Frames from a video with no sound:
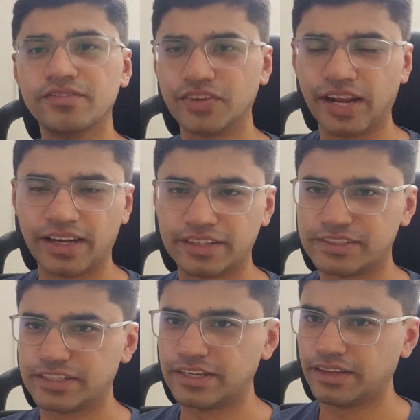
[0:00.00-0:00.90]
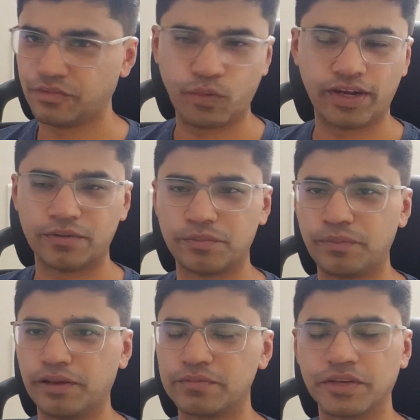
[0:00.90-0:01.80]
free electricity when it
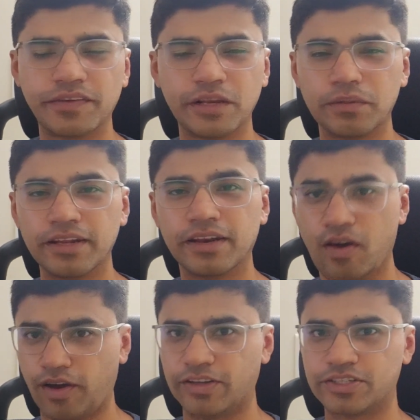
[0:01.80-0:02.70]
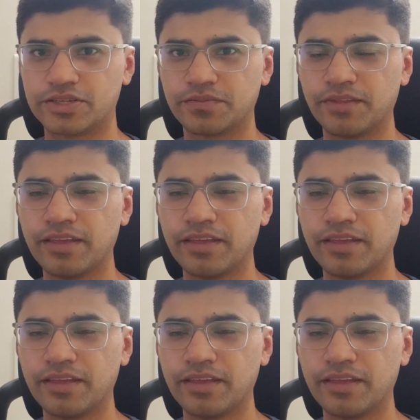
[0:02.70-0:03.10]
becomes available in August.